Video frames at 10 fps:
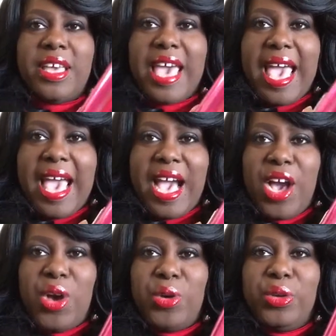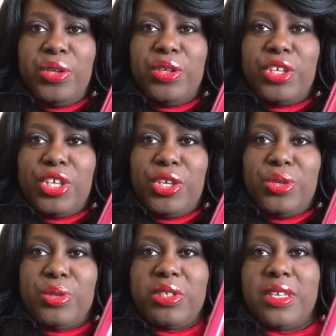How
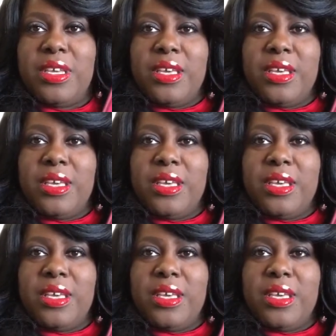cute.